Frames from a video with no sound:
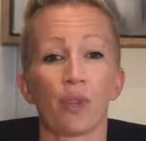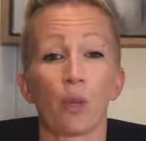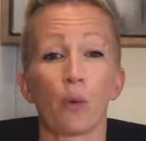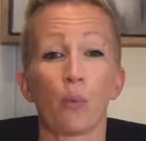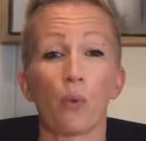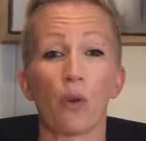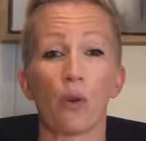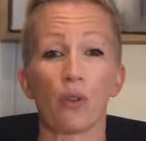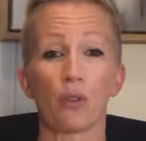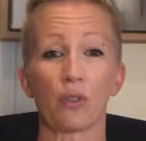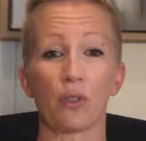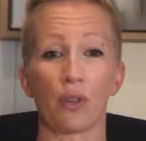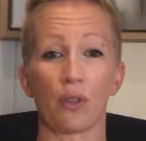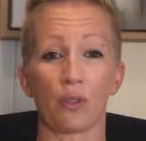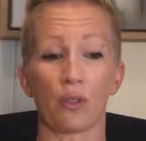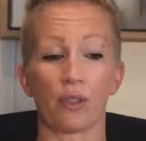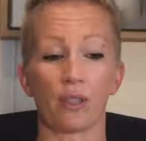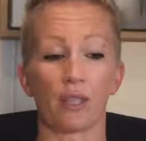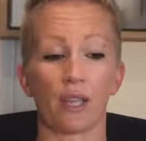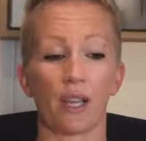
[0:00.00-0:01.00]
The
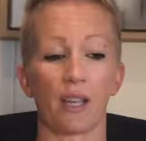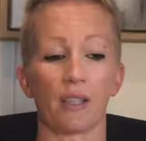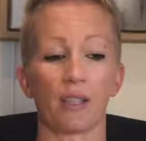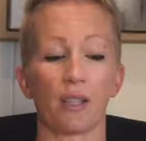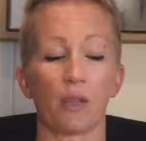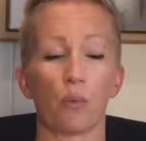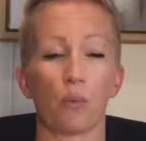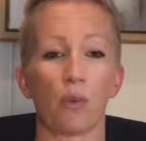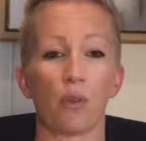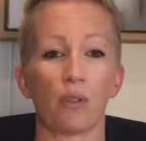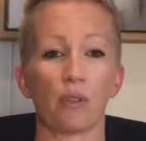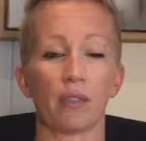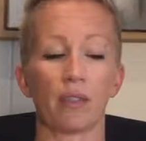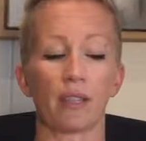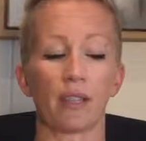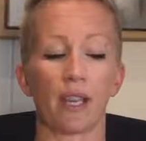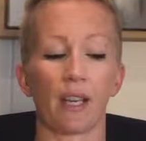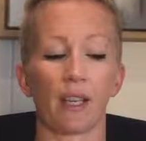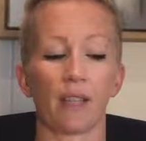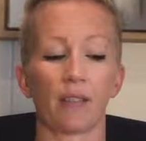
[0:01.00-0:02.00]
warthogs started
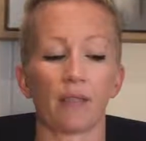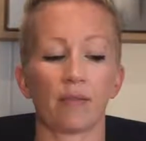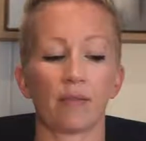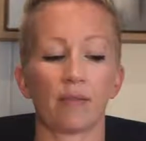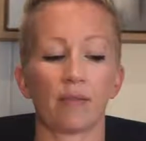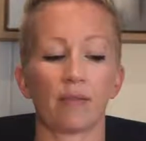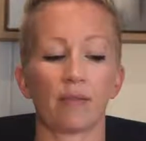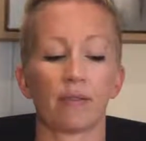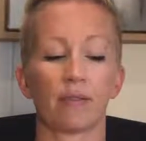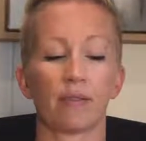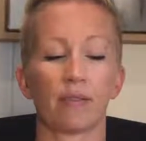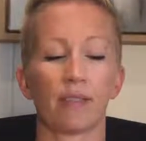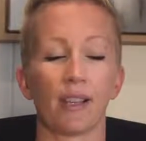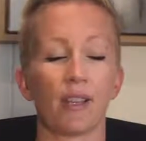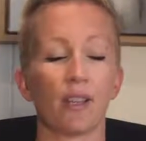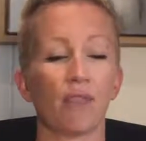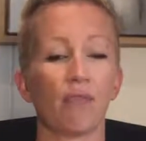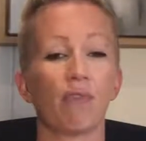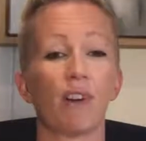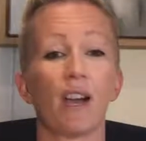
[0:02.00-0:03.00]
waltzing,
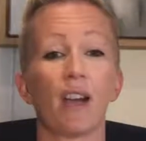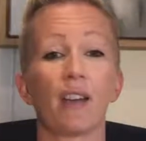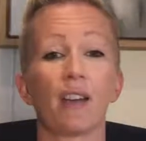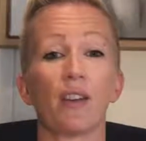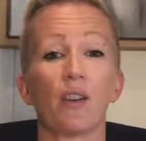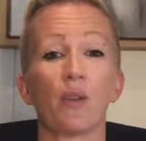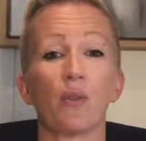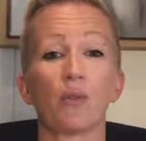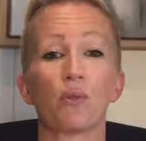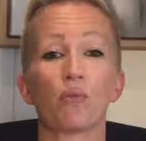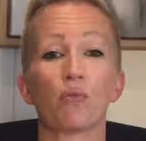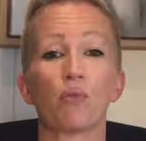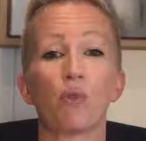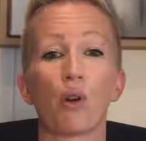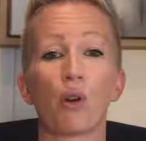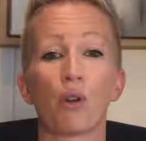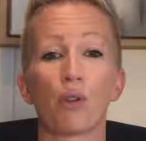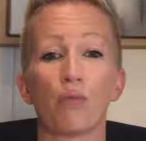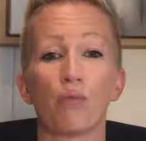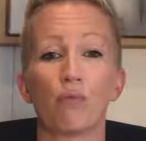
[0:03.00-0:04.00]
and the rhinos
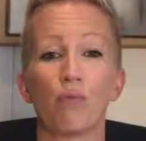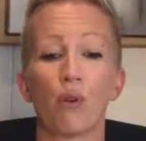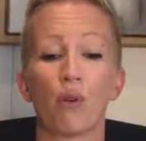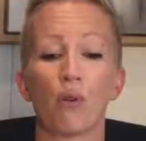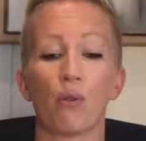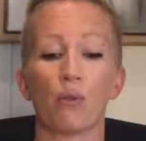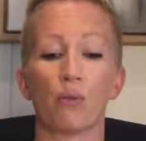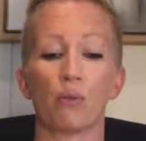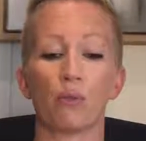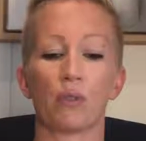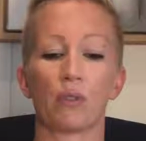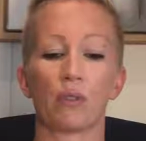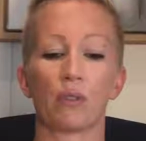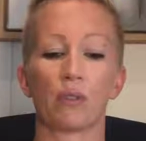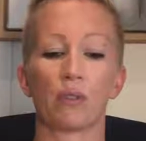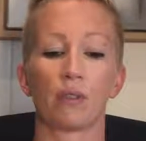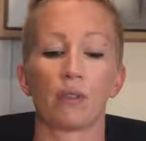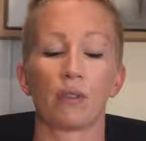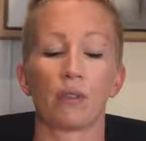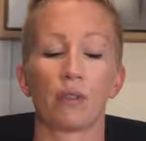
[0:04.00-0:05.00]
rock and rolled.
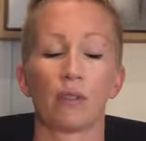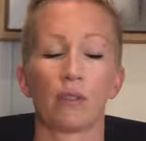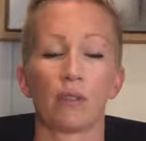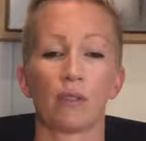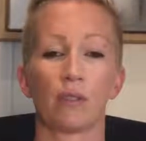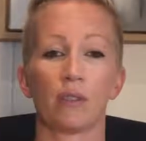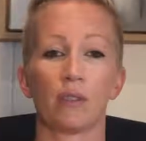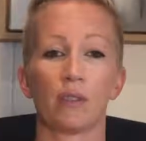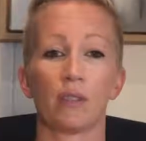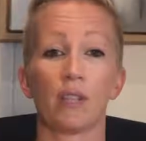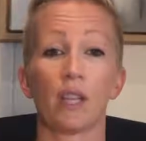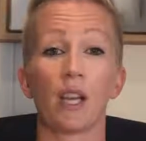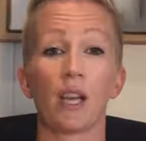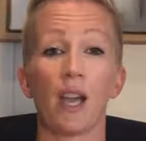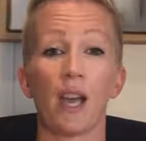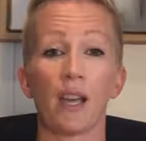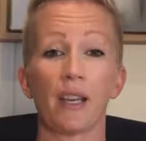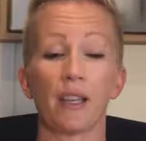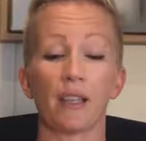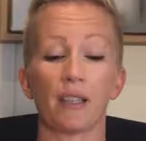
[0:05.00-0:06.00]
The
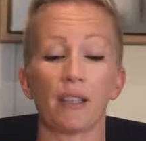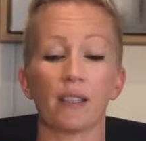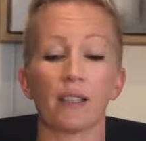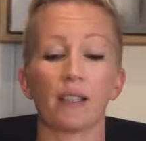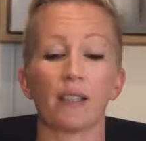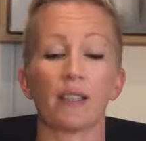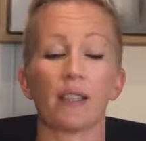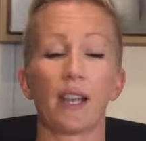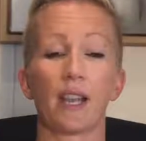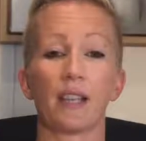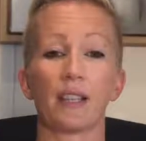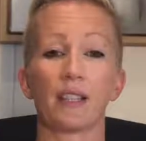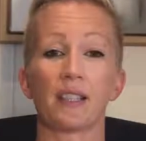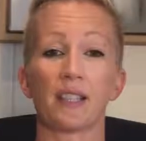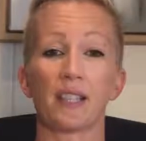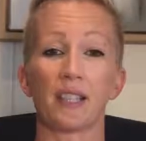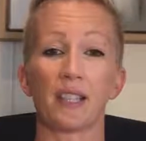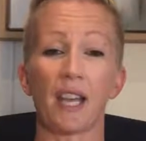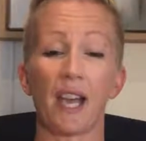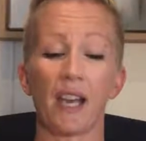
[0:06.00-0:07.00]
lions
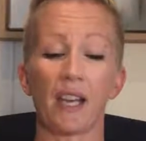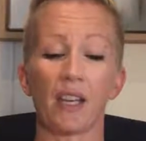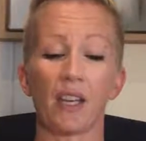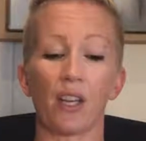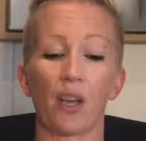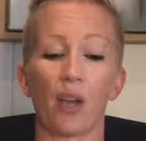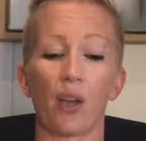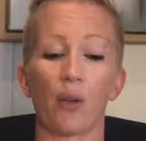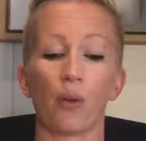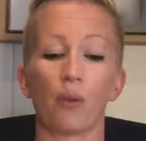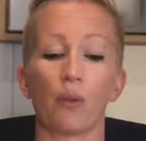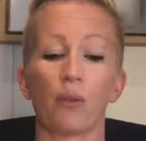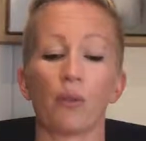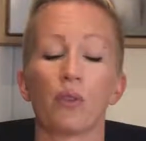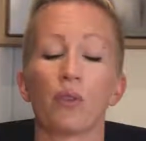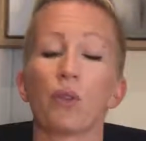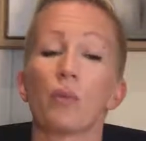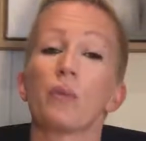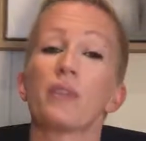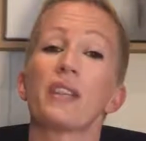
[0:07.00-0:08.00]
danced a tango
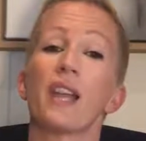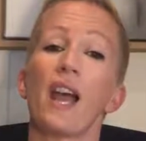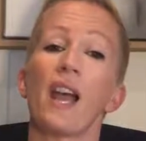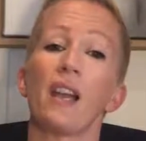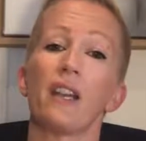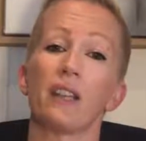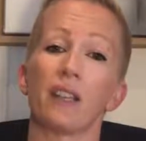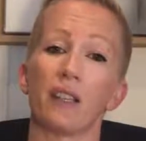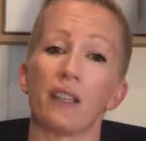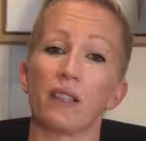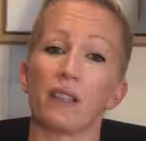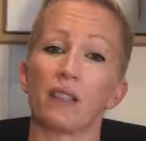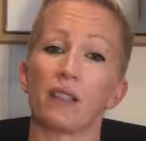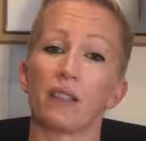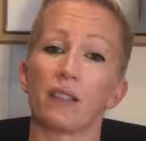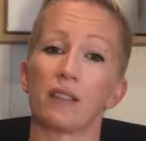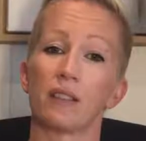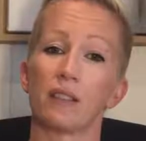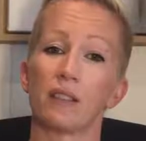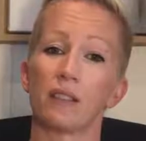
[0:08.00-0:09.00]
that was elegant
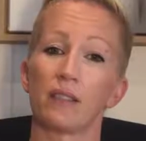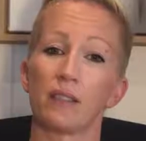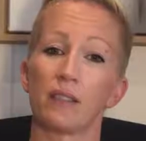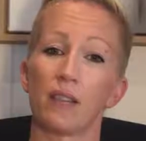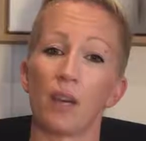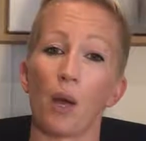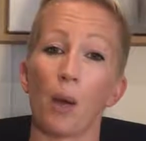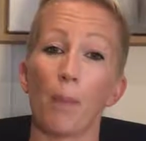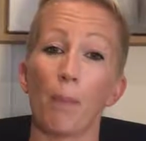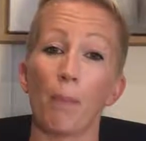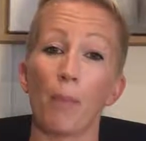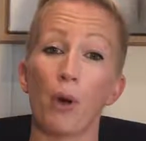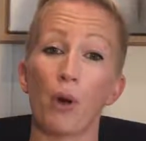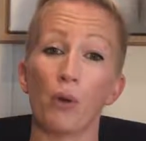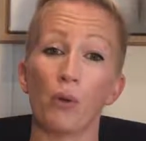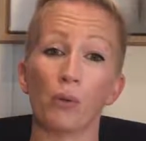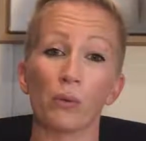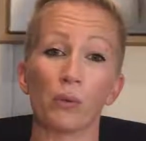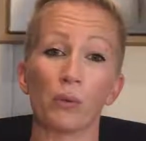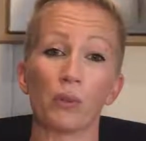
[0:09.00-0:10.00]
and
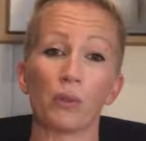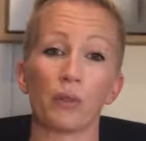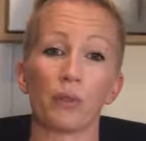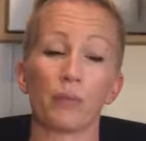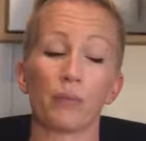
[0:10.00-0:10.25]
bold.